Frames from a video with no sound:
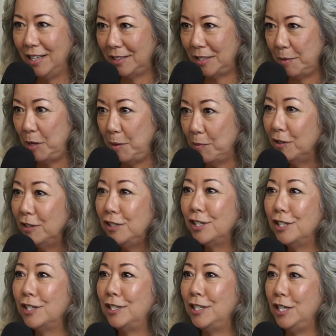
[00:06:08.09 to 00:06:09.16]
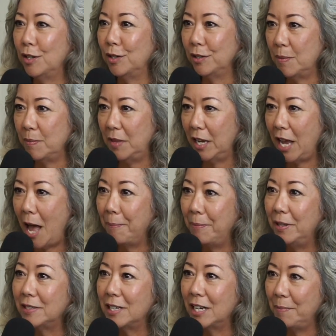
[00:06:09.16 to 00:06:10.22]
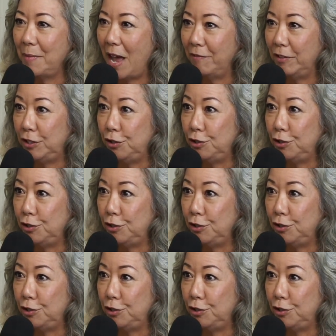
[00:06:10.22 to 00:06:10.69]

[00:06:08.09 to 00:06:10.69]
some emergency or something happens and I'm having